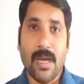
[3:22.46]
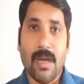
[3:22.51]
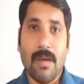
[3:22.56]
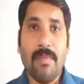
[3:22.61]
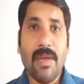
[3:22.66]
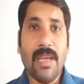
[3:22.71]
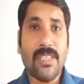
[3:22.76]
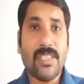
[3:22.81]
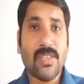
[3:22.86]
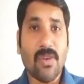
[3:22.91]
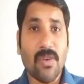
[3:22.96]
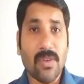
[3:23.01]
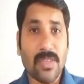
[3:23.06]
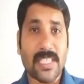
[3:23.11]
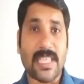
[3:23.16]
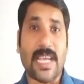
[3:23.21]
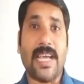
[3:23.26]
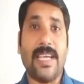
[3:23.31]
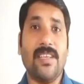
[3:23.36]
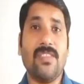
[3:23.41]
Based on
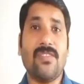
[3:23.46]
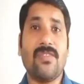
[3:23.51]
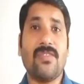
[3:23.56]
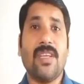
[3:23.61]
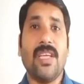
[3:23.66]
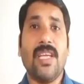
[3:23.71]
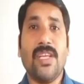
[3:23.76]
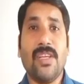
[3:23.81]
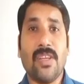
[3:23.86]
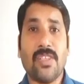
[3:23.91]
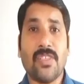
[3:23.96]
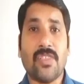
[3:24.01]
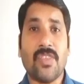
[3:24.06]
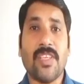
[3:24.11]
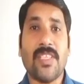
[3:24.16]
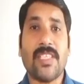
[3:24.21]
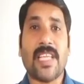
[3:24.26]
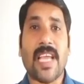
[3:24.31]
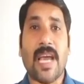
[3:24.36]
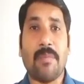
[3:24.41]
size,
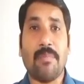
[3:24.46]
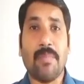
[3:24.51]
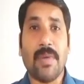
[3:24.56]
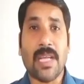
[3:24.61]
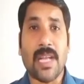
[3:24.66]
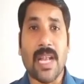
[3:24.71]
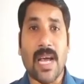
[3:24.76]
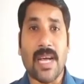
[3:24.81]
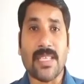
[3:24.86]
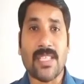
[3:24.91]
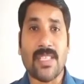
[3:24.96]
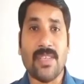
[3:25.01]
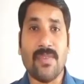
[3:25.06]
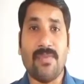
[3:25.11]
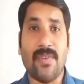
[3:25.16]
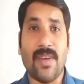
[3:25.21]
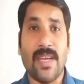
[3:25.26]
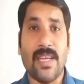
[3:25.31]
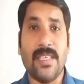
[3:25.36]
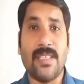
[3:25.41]
industries can be
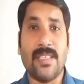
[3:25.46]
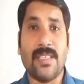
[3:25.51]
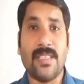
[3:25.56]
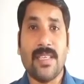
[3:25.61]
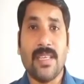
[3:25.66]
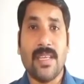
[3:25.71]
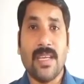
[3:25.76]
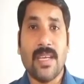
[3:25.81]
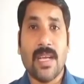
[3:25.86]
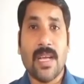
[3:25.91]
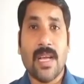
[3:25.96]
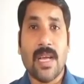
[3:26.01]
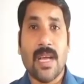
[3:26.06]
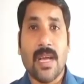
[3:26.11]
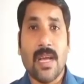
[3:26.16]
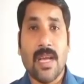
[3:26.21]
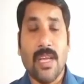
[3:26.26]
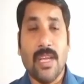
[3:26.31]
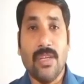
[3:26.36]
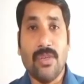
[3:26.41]
classified
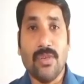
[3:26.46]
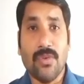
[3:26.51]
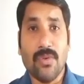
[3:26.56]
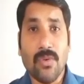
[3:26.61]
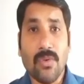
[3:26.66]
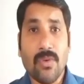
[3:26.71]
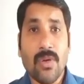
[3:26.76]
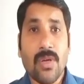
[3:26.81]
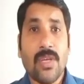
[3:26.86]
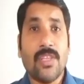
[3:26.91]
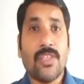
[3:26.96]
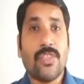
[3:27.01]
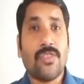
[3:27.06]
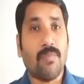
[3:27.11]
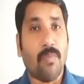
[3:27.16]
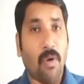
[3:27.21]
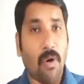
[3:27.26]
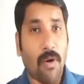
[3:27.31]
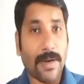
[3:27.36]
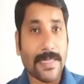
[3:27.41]
into
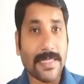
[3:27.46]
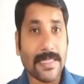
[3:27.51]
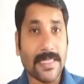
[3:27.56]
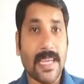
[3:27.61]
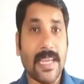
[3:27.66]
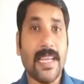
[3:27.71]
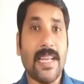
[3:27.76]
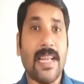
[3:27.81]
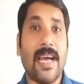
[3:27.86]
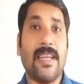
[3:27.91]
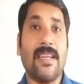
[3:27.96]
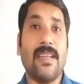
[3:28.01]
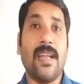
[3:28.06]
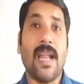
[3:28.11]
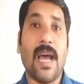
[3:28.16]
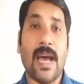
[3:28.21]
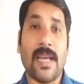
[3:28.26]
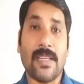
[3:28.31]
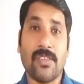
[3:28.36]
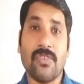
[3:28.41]
small scale and
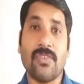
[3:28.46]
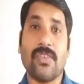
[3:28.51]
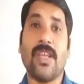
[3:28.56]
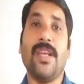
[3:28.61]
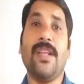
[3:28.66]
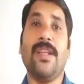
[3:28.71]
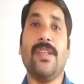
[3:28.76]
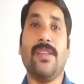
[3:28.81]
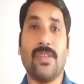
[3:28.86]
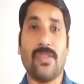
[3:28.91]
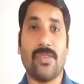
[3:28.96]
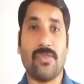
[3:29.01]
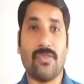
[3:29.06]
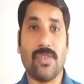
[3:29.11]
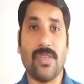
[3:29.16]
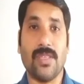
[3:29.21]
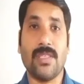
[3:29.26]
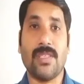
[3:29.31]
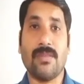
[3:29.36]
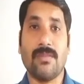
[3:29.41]
large scale
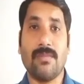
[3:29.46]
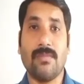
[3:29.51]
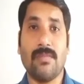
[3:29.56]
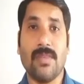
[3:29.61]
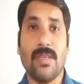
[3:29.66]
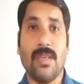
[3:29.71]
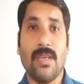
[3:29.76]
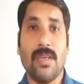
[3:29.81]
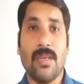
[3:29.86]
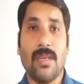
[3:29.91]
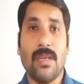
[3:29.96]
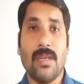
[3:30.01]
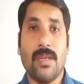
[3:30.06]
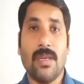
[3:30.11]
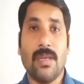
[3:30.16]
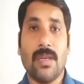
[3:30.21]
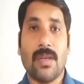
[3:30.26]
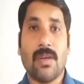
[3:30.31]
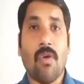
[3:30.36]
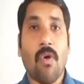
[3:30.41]
industries.
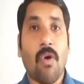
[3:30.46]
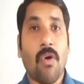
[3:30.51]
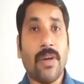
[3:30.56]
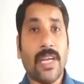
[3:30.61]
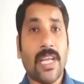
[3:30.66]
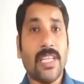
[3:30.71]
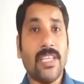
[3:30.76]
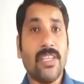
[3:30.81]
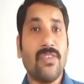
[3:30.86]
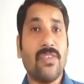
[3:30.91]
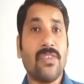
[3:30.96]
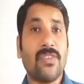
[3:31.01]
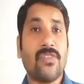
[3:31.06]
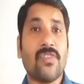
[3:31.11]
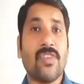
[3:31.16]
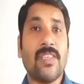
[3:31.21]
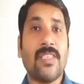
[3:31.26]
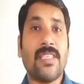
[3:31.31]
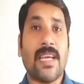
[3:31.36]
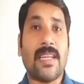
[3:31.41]
Cottage
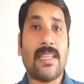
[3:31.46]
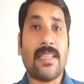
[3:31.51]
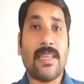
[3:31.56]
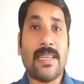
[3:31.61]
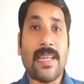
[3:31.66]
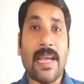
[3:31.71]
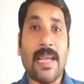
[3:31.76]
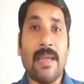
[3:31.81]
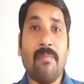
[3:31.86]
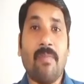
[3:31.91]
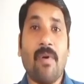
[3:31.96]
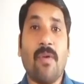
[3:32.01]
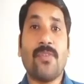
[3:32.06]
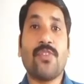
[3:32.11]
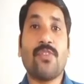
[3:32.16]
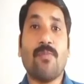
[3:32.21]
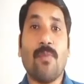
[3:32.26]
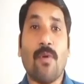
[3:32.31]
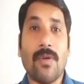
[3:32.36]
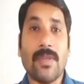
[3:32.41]
industries are the type of
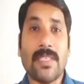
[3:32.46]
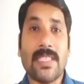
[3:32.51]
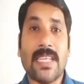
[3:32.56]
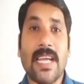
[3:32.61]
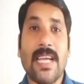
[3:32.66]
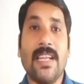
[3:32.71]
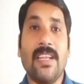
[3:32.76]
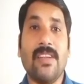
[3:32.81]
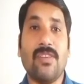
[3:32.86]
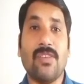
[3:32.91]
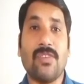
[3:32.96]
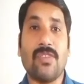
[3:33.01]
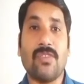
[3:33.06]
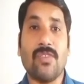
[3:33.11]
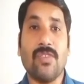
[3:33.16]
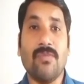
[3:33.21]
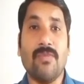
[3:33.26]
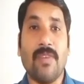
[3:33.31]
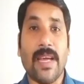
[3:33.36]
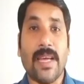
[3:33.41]
small scale
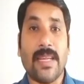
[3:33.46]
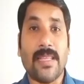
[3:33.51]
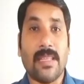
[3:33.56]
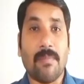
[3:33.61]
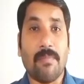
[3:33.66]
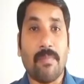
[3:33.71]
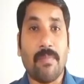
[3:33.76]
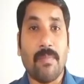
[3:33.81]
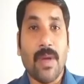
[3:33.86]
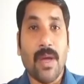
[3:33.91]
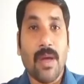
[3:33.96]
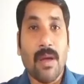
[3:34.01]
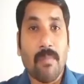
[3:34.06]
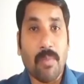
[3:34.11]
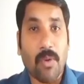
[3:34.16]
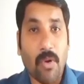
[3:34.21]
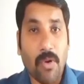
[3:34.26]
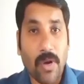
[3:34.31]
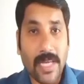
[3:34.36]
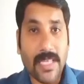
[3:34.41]
industry where the
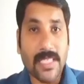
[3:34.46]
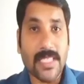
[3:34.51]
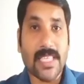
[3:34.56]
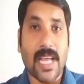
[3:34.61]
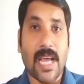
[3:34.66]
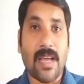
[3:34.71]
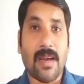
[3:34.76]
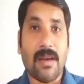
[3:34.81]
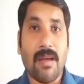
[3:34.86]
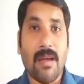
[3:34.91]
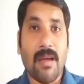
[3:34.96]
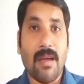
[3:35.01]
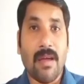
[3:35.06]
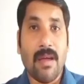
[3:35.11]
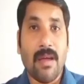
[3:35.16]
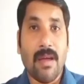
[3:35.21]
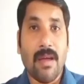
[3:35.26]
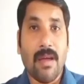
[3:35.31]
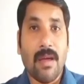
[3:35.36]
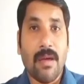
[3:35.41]
products are
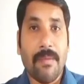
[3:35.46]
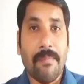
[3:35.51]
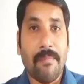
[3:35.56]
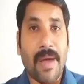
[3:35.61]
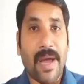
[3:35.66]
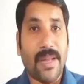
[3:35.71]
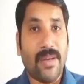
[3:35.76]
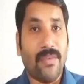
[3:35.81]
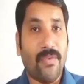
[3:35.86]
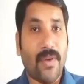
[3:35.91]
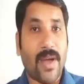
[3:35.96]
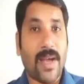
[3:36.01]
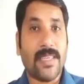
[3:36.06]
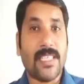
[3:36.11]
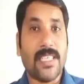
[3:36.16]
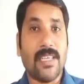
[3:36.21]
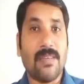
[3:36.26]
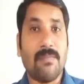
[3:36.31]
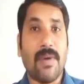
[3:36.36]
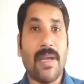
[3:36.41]

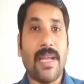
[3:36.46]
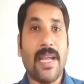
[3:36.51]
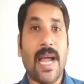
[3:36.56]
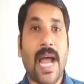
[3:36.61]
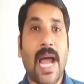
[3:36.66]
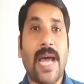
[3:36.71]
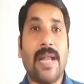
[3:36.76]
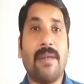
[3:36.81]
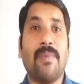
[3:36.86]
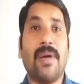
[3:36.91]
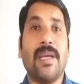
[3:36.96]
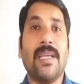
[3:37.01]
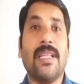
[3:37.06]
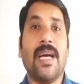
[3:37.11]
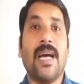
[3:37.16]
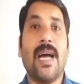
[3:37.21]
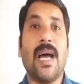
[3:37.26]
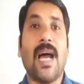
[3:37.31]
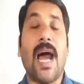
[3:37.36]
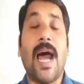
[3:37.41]
manufactured by hand by
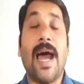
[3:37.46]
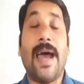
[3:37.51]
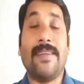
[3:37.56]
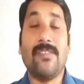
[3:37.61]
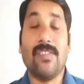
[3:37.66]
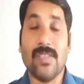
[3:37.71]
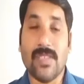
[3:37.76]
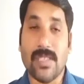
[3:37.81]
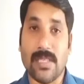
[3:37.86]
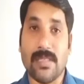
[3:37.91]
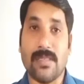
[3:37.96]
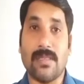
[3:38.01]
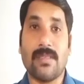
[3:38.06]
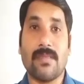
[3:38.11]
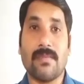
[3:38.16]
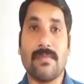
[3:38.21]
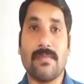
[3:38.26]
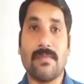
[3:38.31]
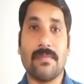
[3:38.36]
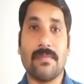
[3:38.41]
the artisans.